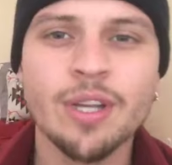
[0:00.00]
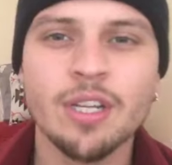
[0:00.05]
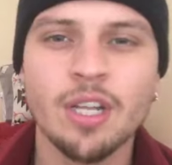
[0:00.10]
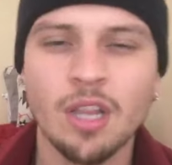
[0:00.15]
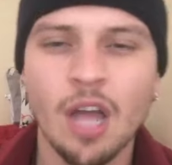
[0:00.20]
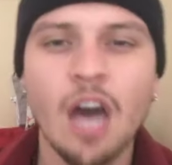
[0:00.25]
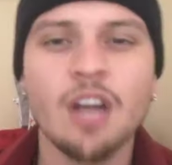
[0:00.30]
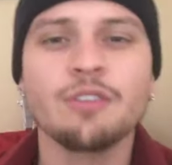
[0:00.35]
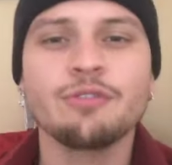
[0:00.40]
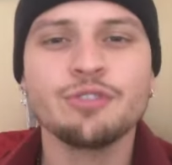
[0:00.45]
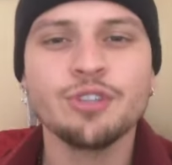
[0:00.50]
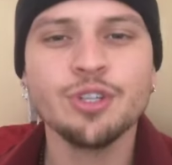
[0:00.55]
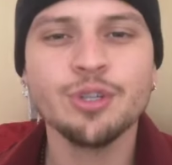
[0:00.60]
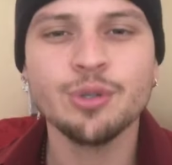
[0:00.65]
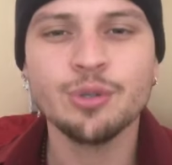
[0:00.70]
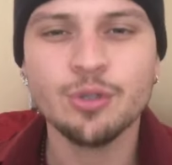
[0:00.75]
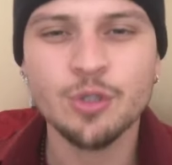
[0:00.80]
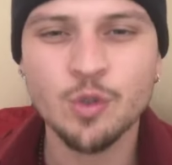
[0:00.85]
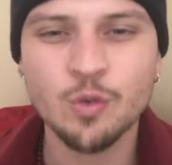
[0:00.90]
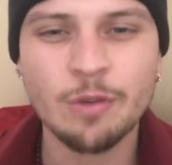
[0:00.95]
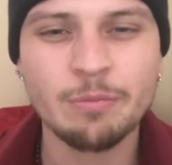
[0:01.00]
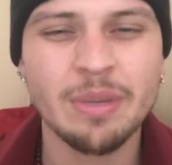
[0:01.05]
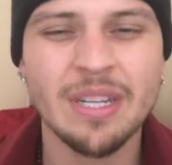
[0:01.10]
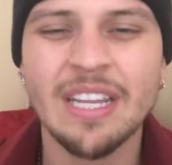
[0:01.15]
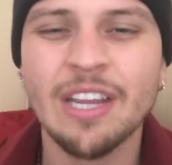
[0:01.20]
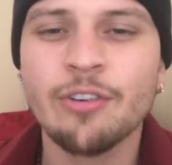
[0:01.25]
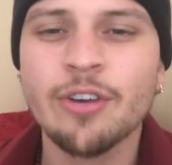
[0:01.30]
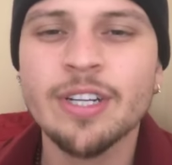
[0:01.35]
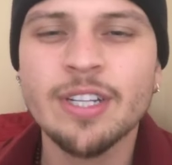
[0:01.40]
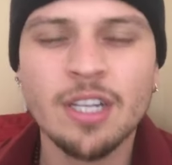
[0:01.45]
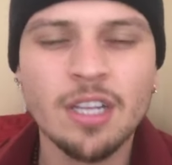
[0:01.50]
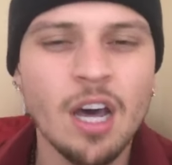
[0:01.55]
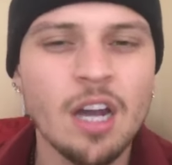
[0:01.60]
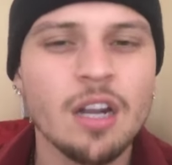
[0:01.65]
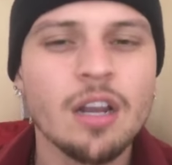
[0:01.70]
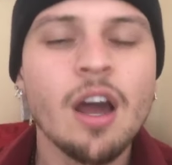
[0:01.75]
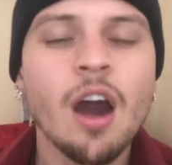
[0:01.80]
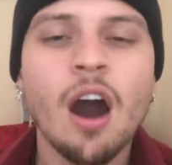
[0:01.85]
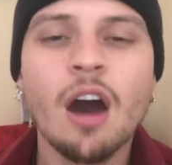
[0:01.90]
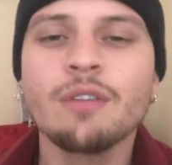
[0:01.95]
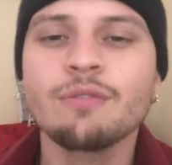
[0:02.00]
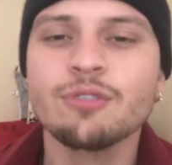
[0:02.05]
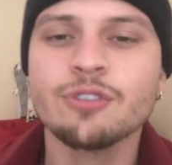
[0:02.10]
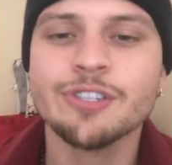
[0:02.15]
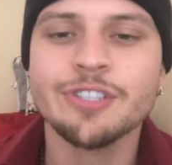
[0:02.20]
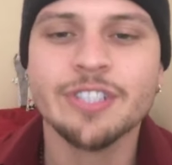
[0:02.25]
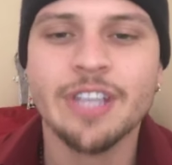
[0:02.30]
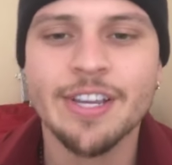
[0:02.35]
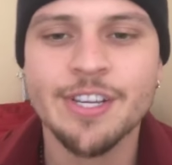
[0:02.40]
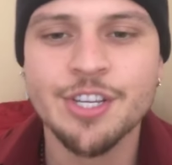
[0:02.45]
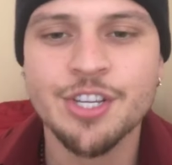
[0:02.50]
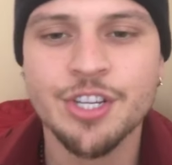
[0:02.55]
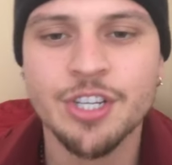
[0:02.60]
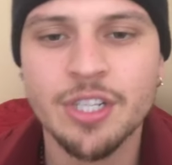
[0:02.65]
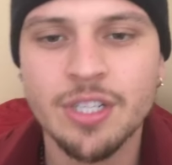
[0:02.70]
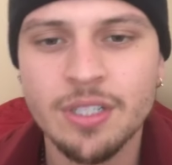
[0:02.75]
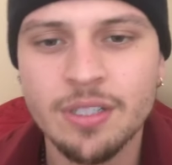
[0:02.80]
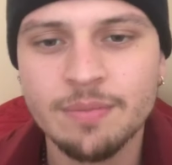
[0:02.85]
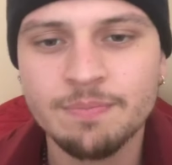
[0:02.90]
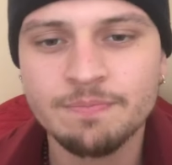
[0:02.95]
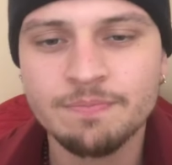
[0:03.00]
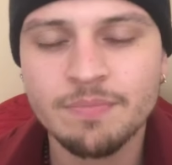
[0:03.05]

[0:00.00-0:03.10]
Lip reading: a lot of news. We've been hearing a lot of conversation.